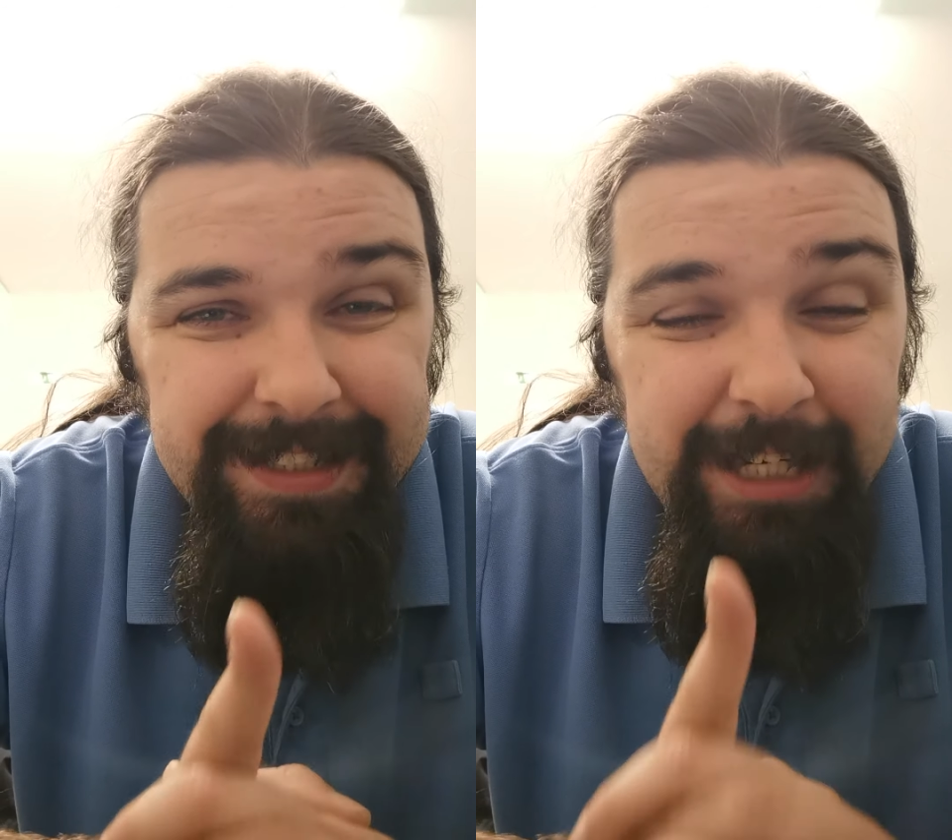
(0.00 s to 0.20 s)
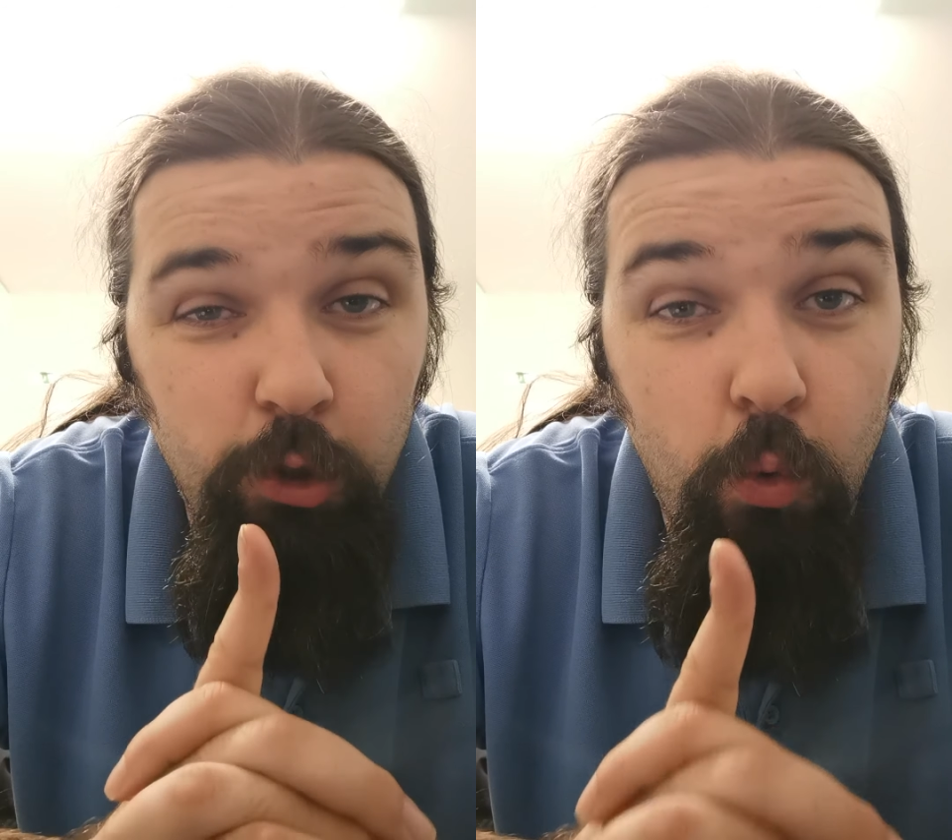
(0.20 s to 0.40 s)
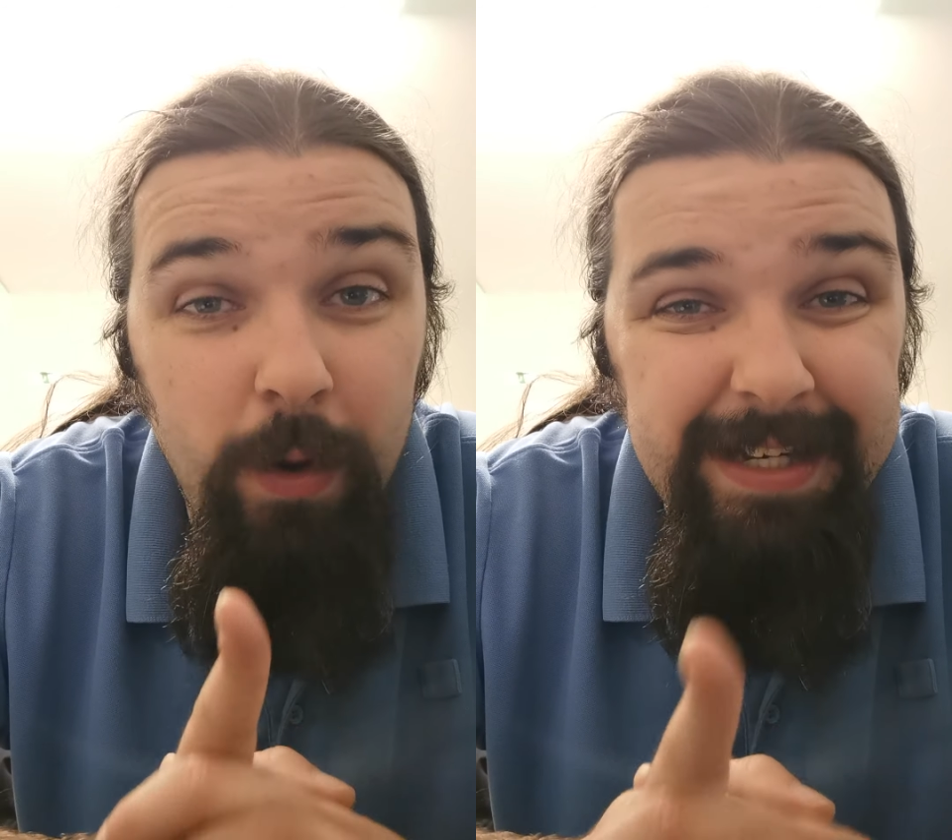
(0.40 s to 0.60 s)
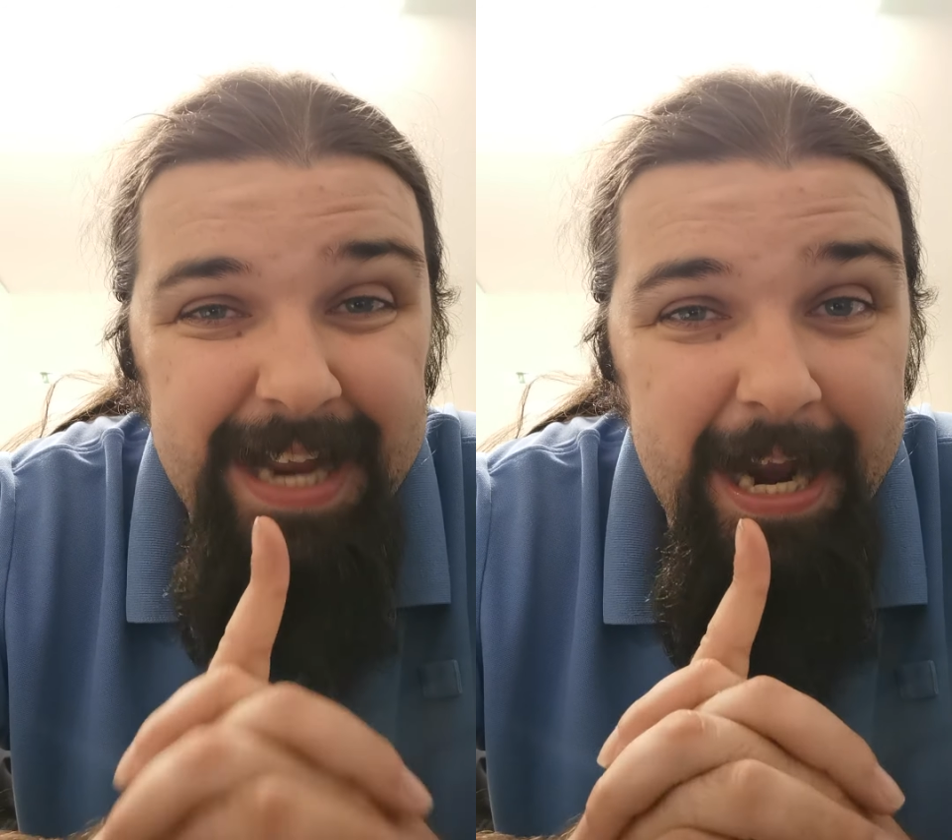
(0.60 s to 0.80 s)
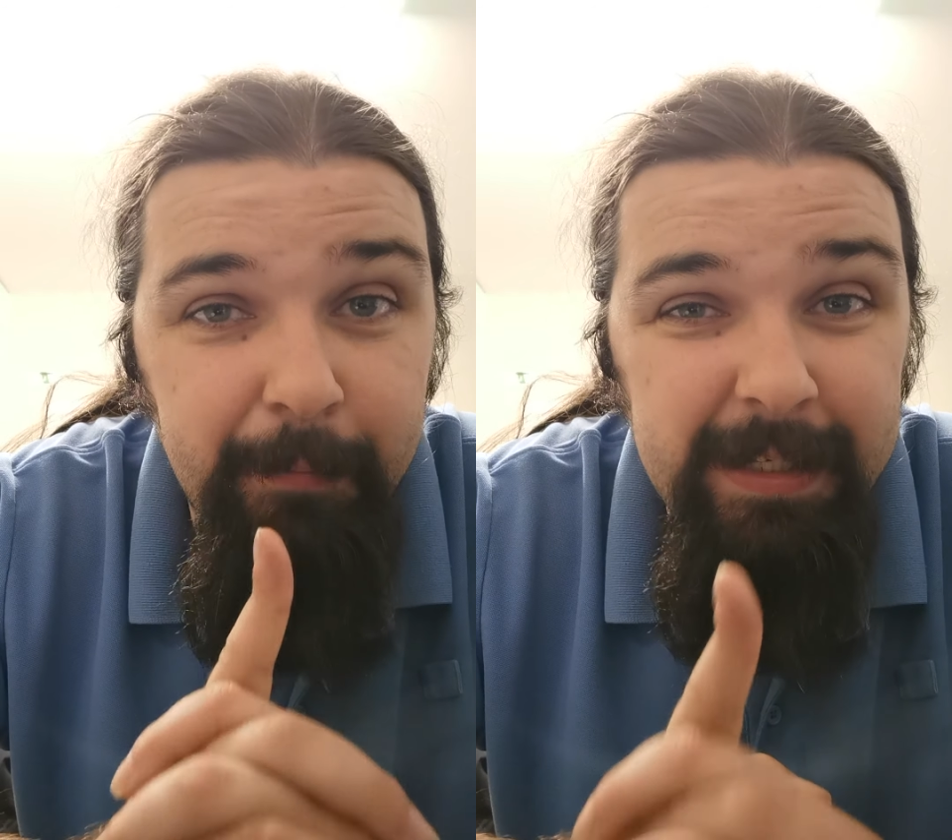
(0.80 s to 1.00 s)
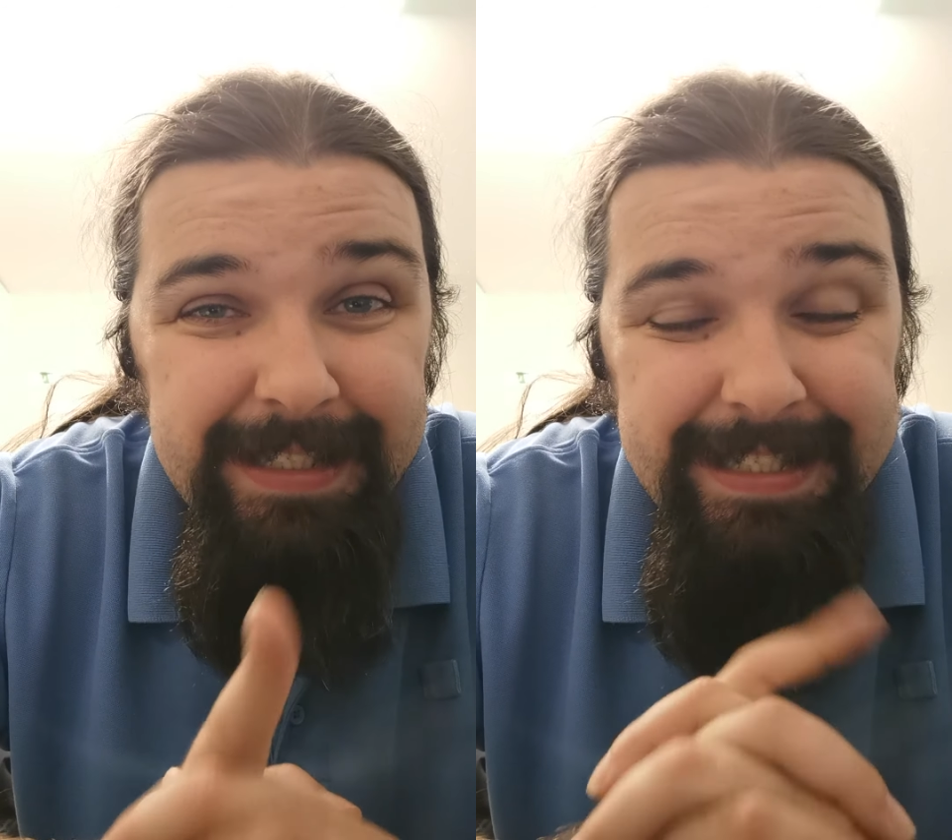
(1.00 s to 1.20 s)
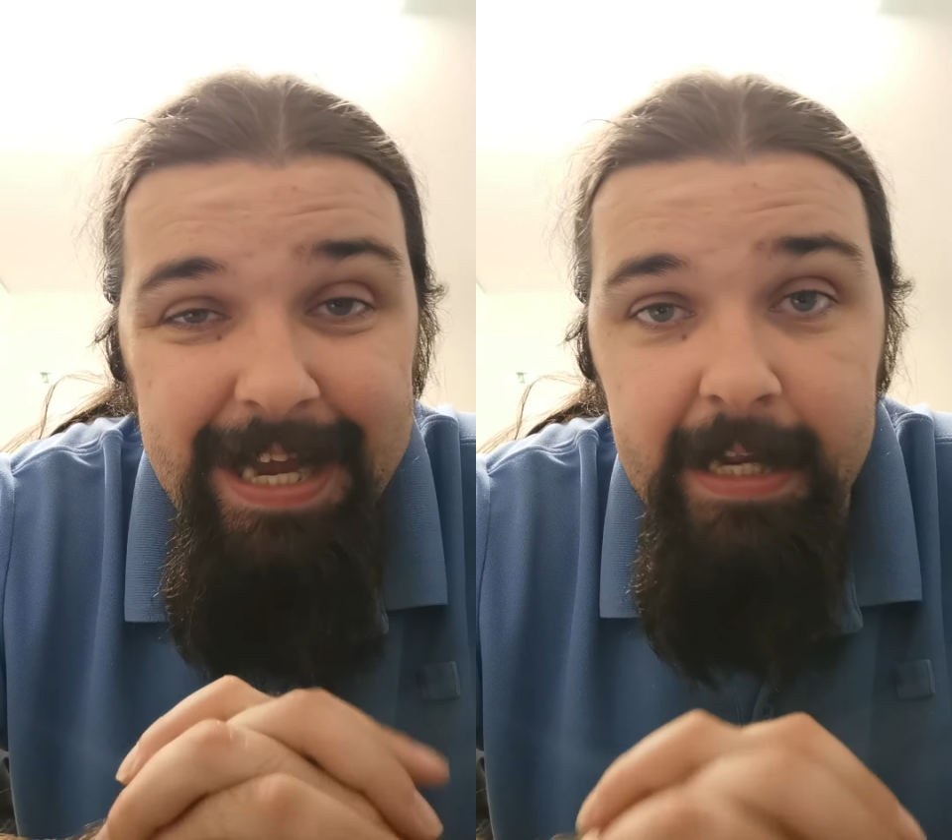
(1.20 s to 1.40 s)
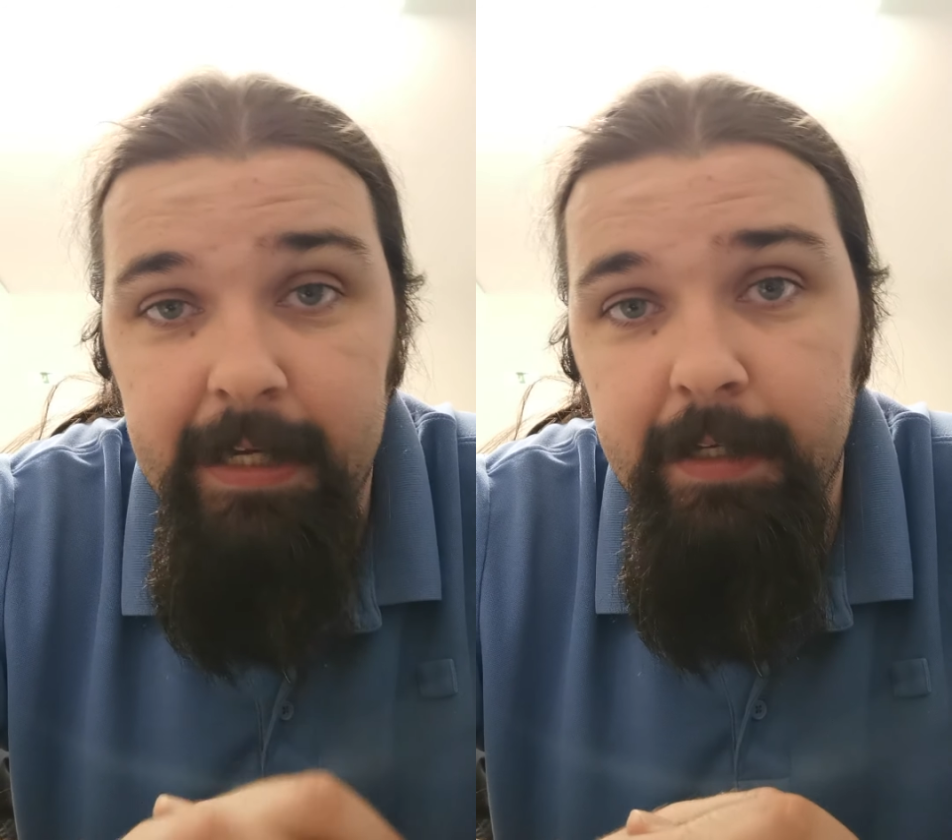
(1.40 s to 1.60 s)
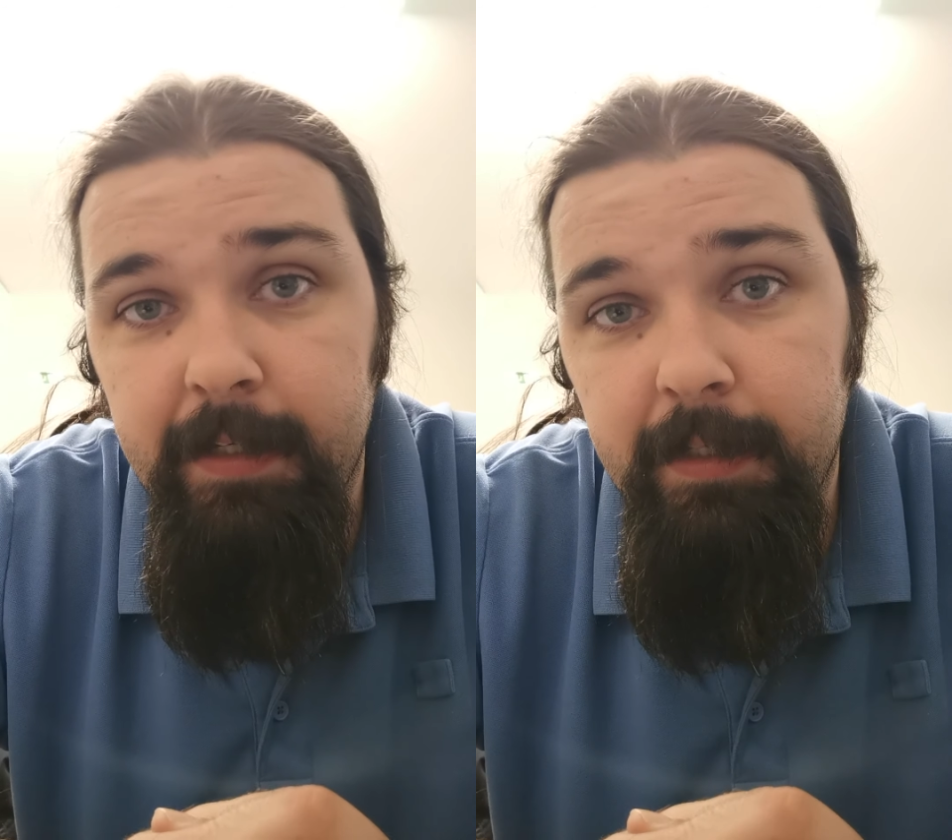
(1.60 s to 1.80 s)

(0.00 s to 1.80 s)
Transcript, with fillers: single damn day.